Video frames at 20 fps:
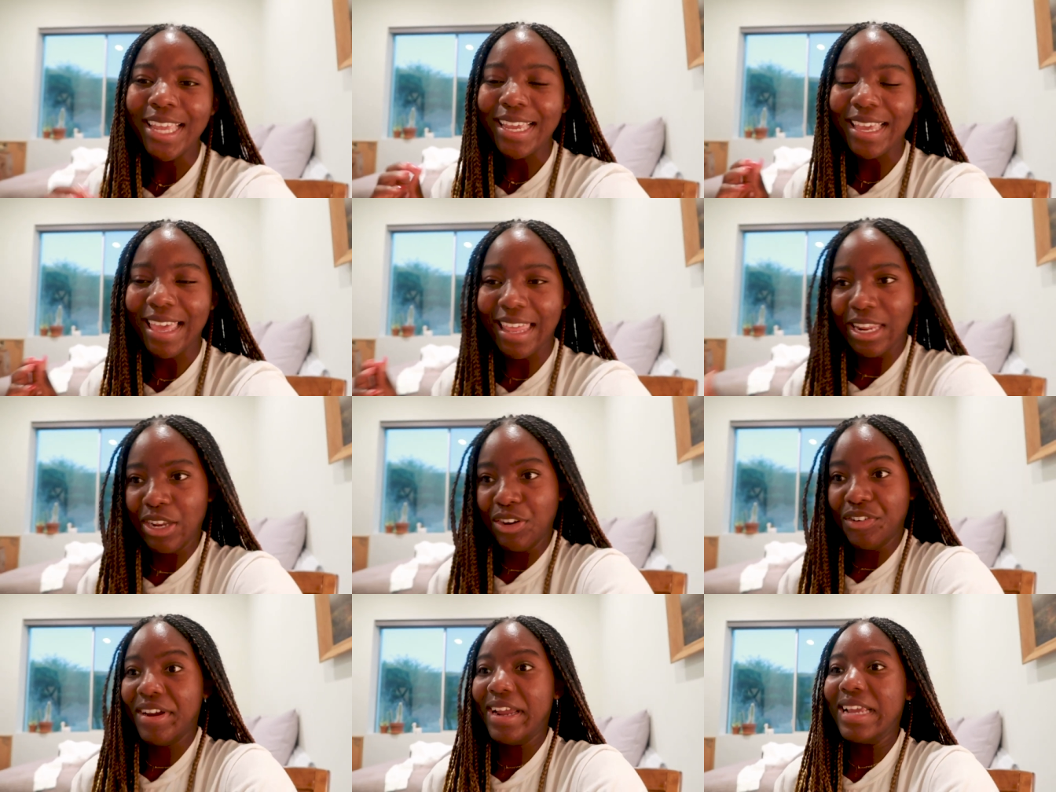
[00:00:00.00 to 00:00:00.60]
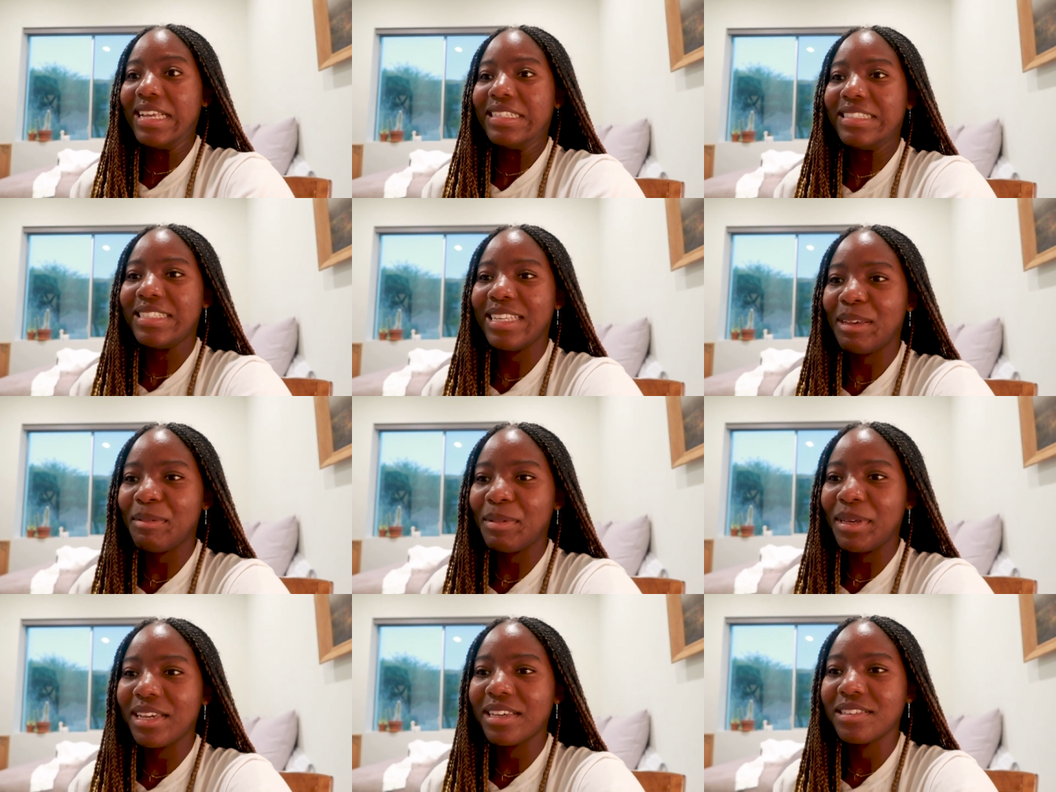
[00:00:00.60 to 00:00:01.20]
kind of
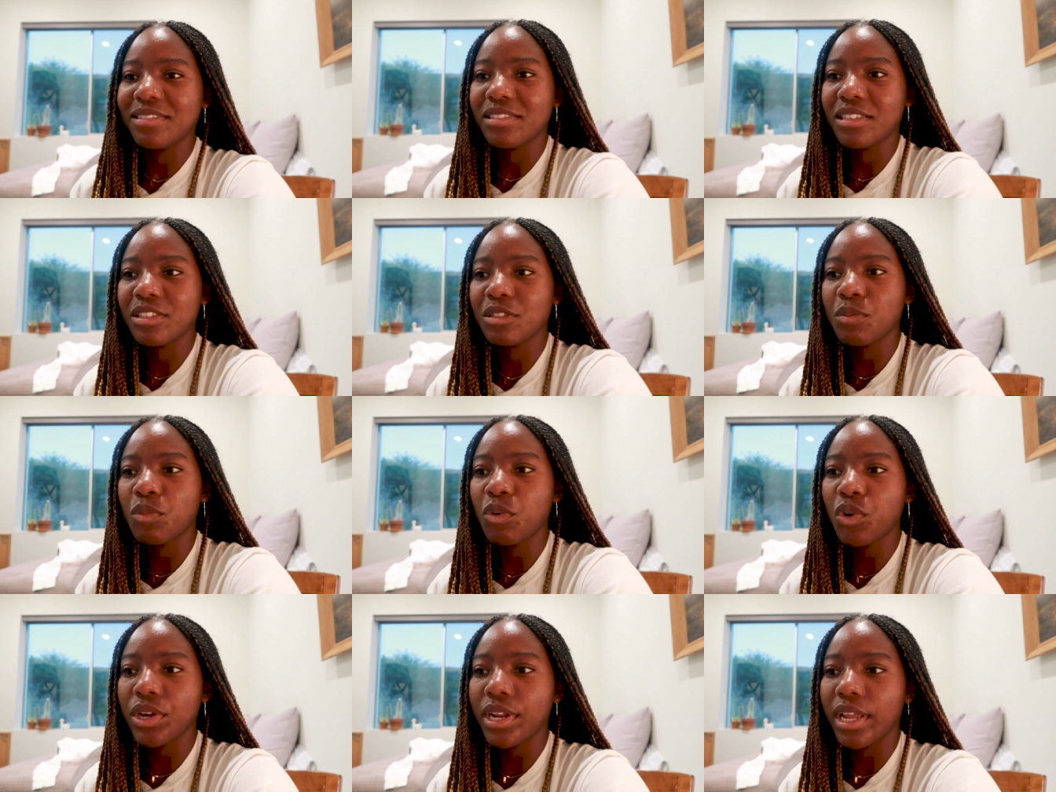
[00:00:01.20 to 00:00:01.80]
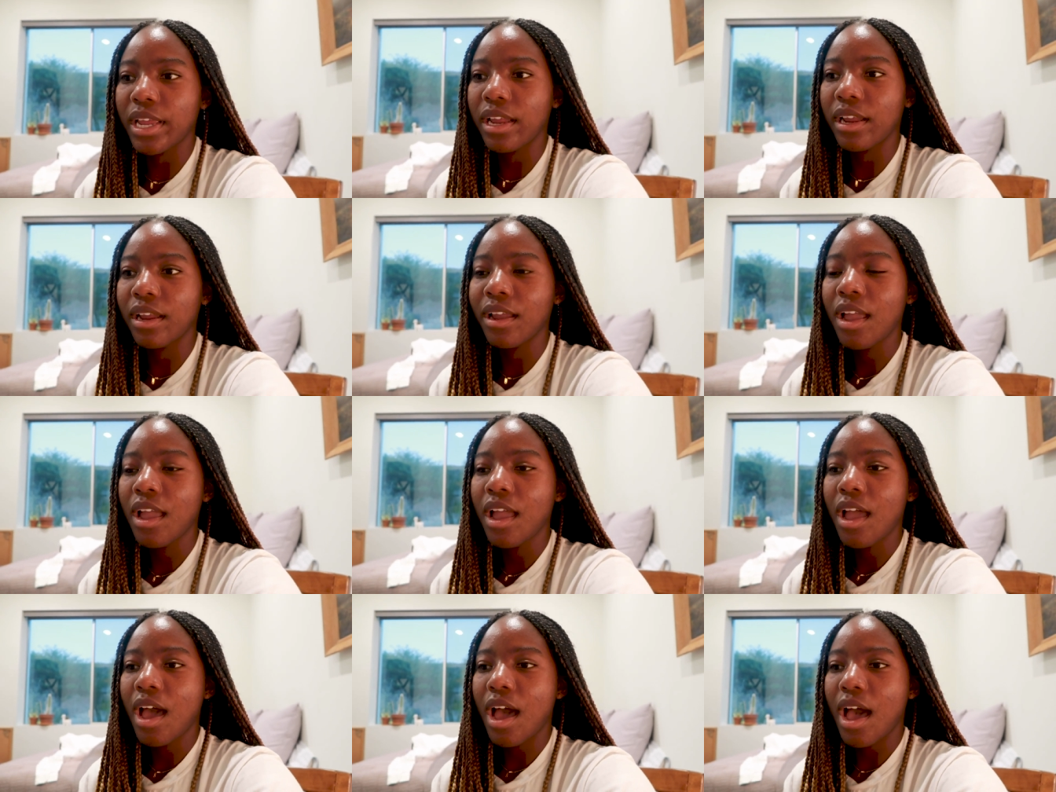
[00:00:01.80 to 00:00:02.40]
crazy because this morning
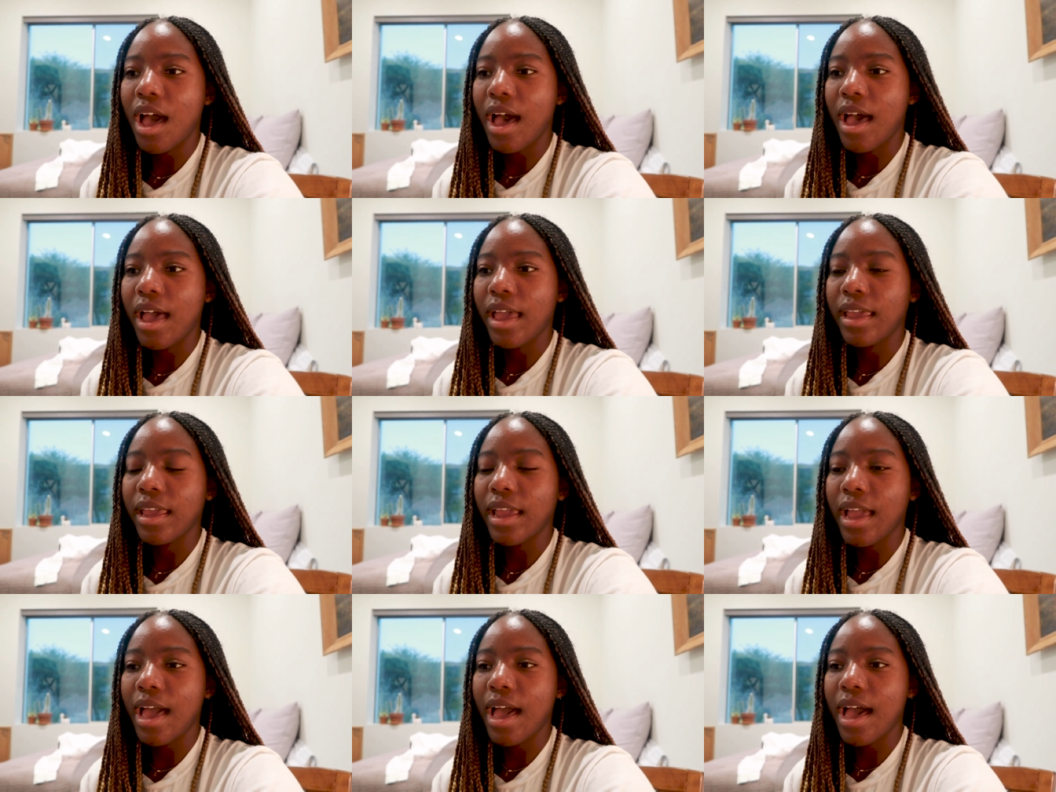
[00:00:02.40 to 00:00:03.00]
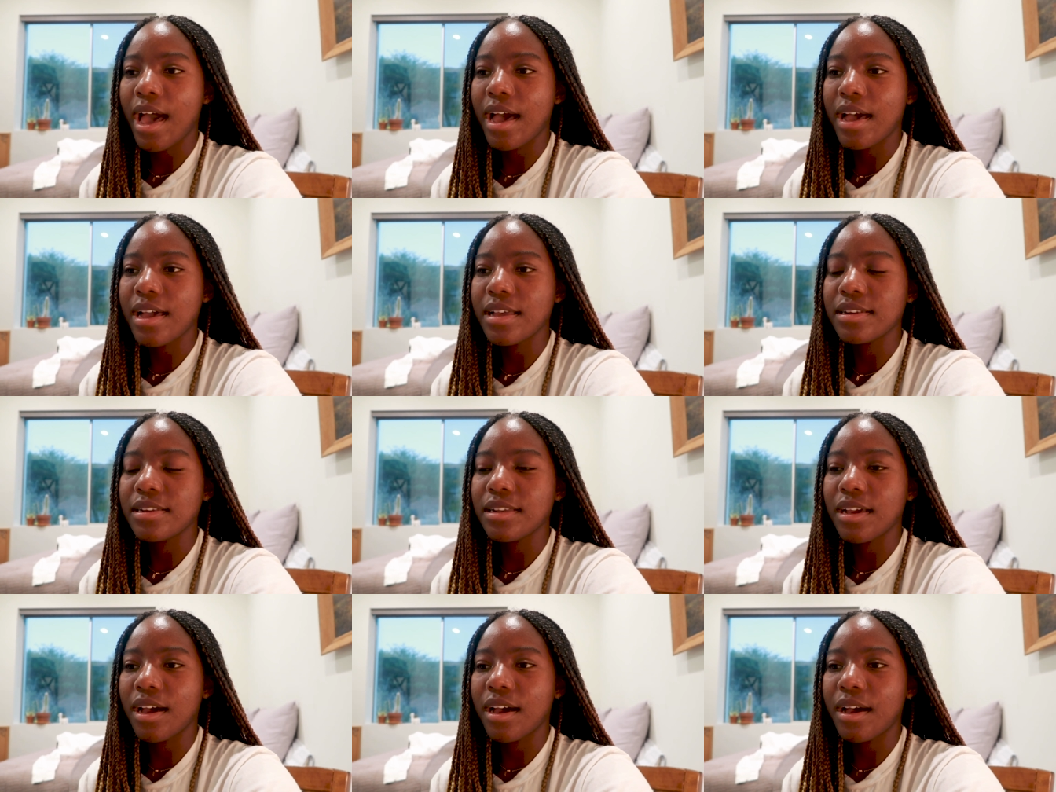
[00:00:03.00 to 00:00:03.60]
I
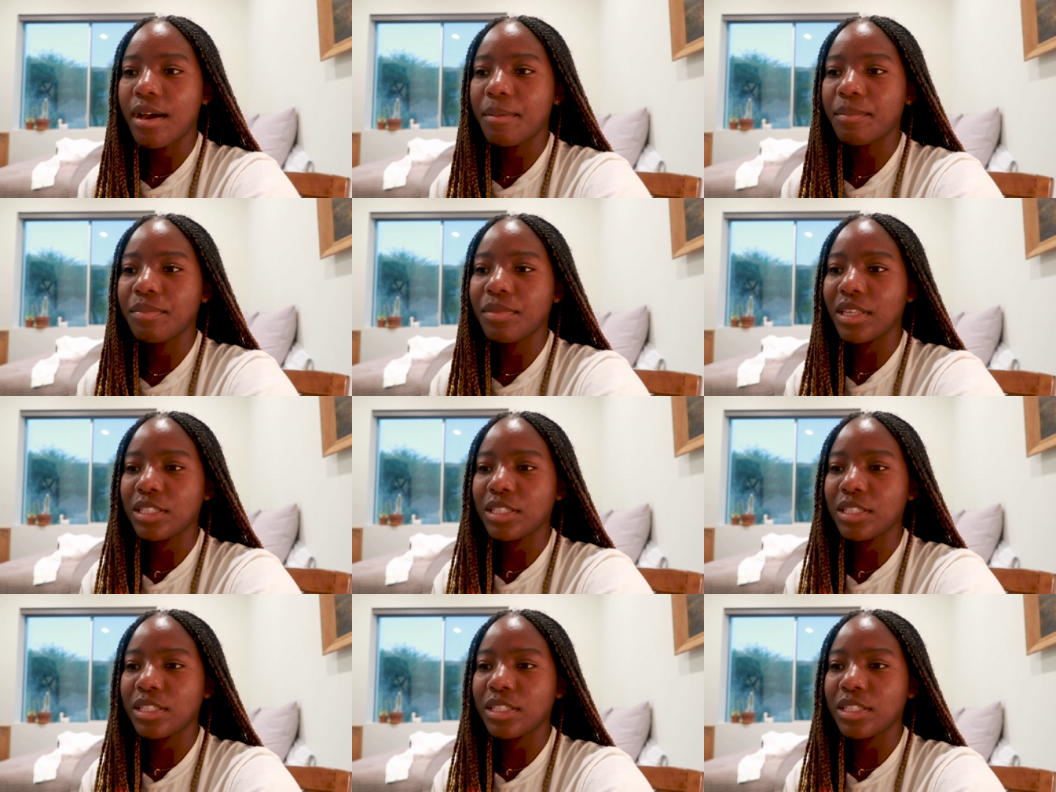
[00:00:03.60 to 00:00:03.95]
had um,